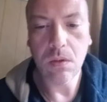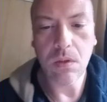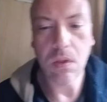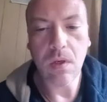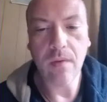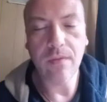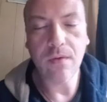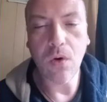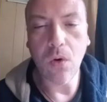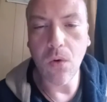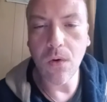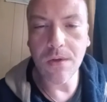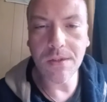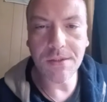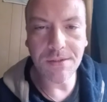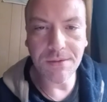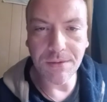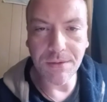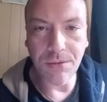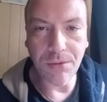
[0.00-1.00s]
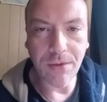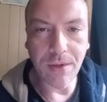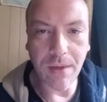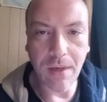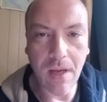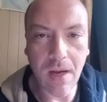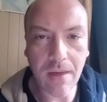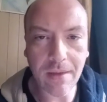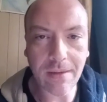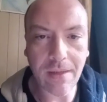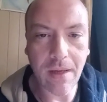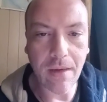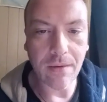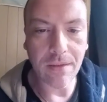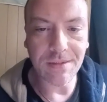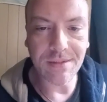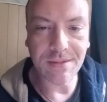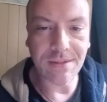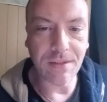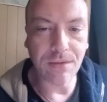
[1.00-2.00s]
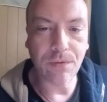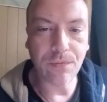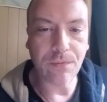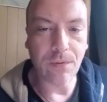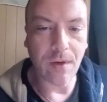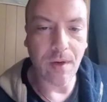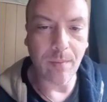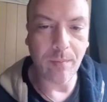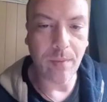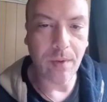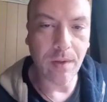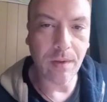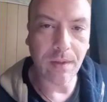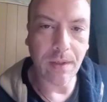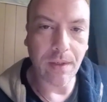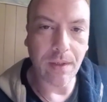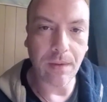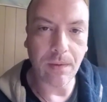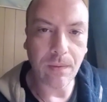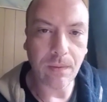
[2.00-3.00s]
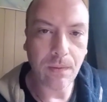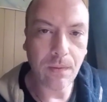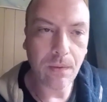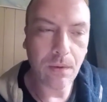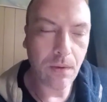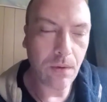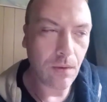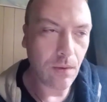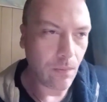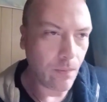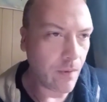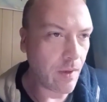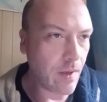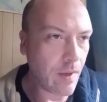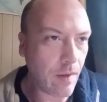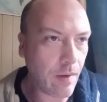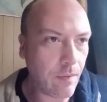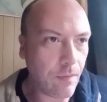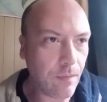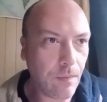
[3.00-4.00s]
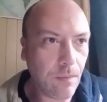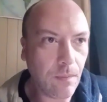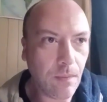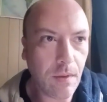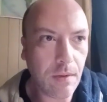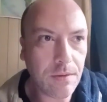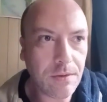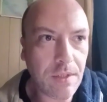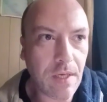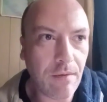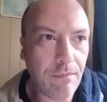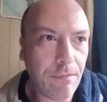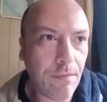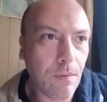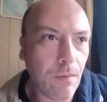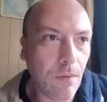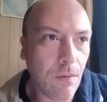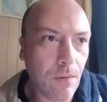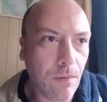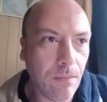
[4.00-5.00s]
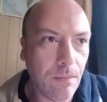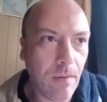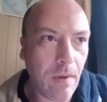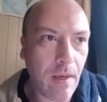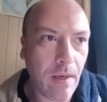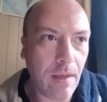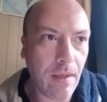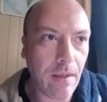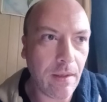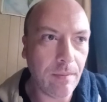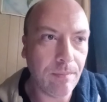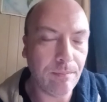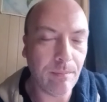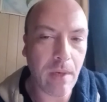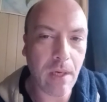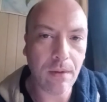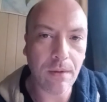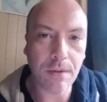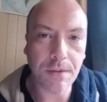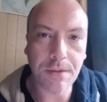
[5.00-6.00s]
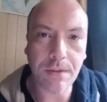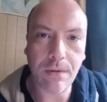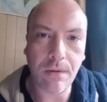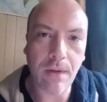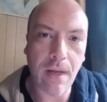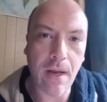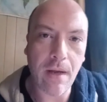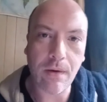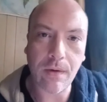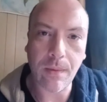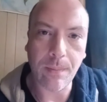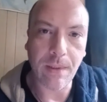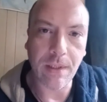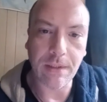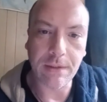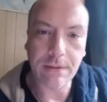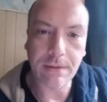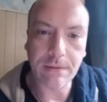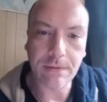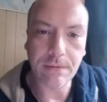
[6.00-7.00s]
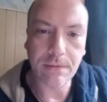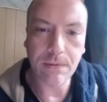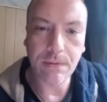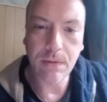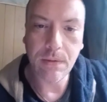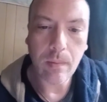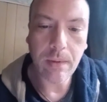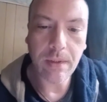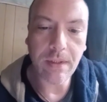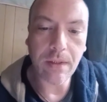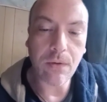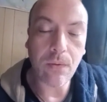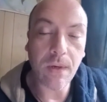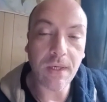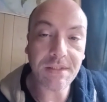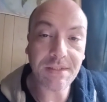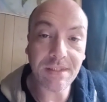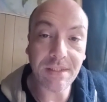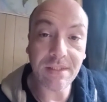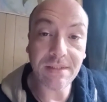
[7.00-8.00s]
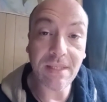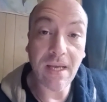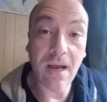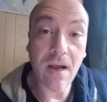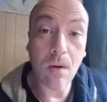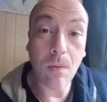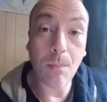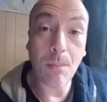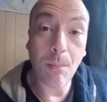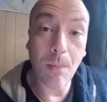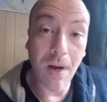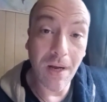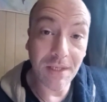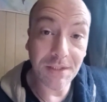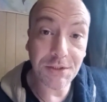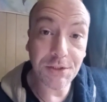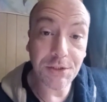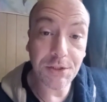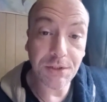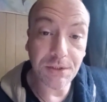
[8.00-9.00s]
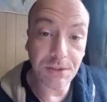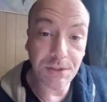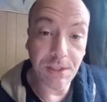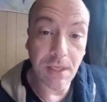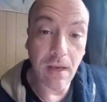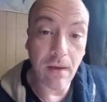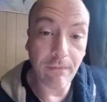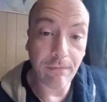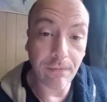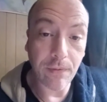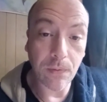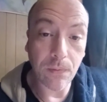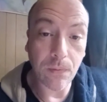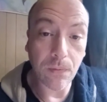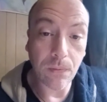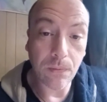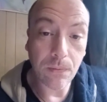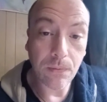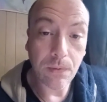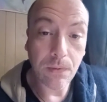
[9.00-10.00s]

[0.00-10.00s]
Of course, you can knock down a steel frame building with jet fuel. Any metallurgical alchemist. But the question is, how much jet fuel